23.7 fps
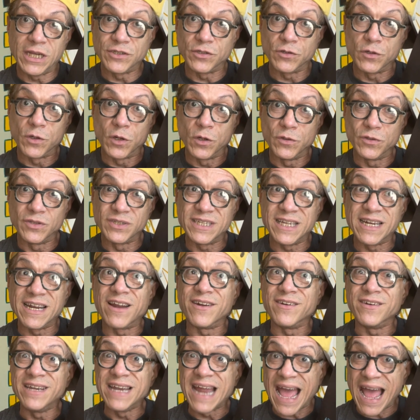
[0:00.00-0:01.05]
Joe goes that
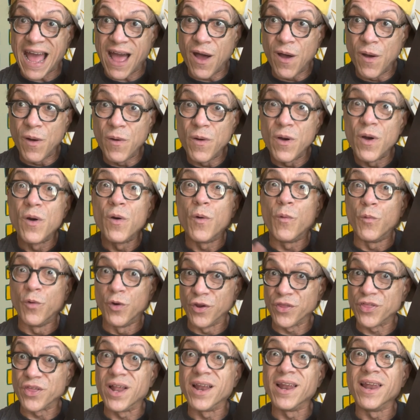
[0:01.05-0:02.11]
are now
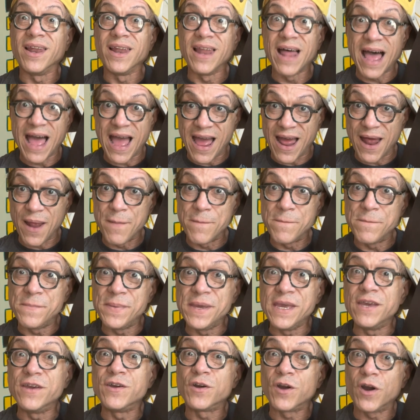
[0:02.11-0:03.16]
worth a lot
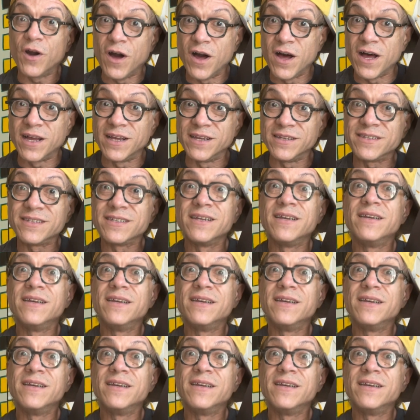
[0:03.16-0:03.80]
because